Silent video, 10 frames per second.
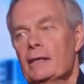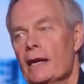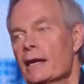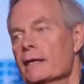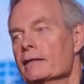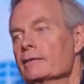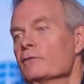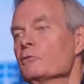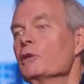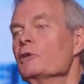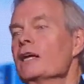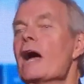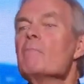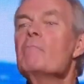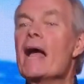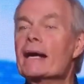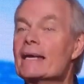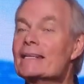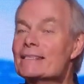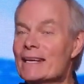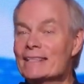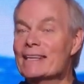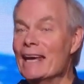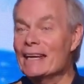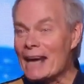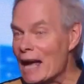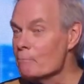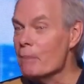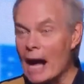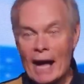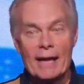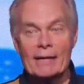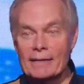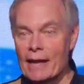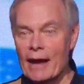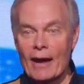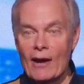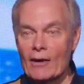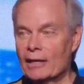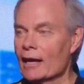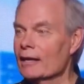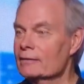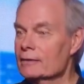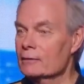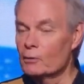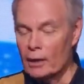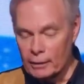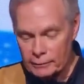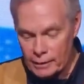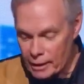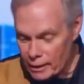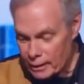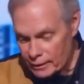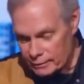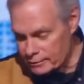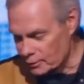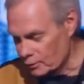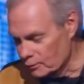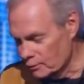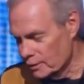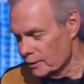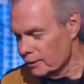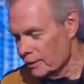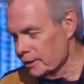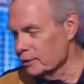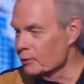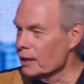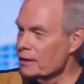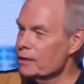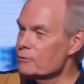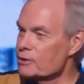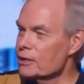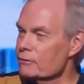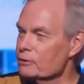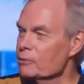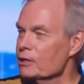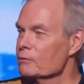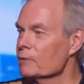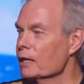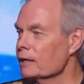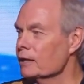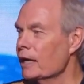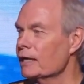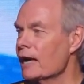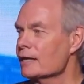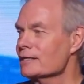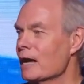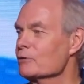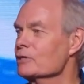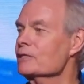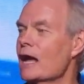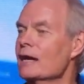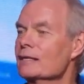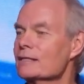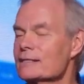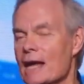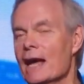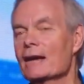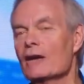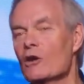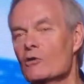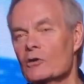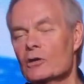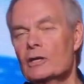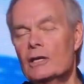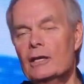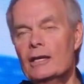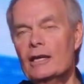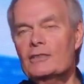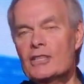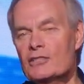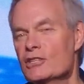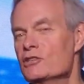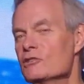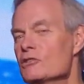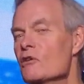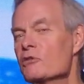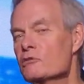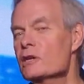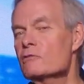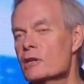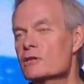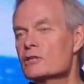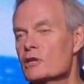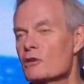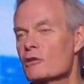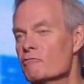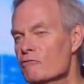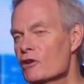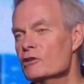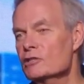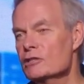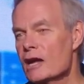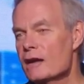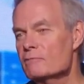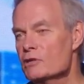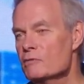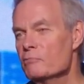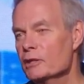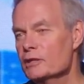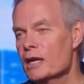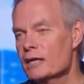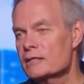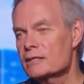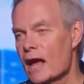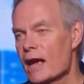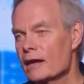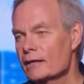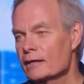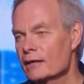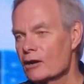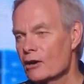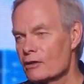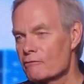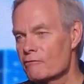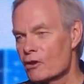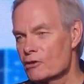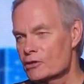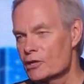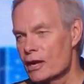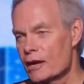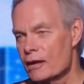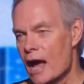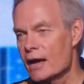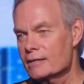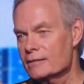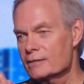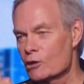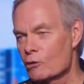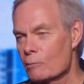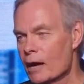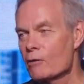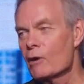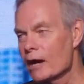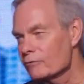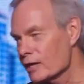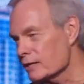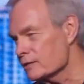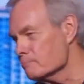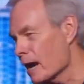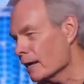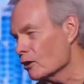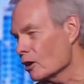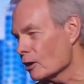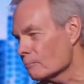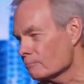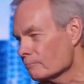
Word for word: And when we got back, he said, Can I buy it now? And I said, Well, yeah. So anyway, he was giving me the money. And as I was signing the title over, he said, Did you know three weeks ago, the first time you put that sign in the car, the first day, I told my wife, That's my car.